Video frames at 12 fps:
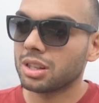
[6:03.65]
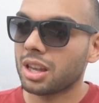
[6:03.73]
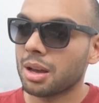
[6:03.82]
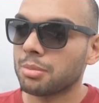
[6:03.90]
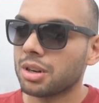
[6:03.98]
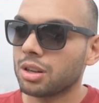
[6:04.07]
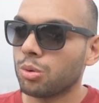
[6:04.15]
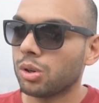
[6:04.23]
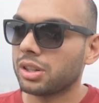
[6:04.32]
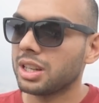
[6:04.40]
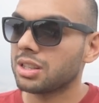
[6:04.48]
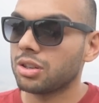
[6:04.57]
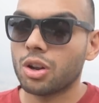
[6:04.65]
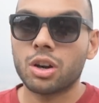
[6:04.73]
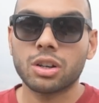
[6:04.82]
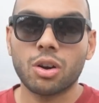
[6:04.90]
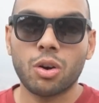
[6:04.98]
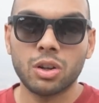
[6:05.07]
camera quality is
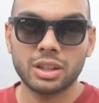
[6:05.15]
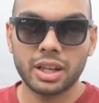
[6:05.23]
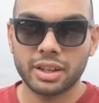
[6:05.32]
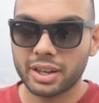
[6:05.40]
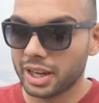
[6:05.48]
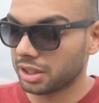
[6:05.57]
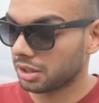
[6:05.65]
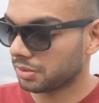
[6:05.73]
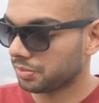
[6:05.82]
not all that great.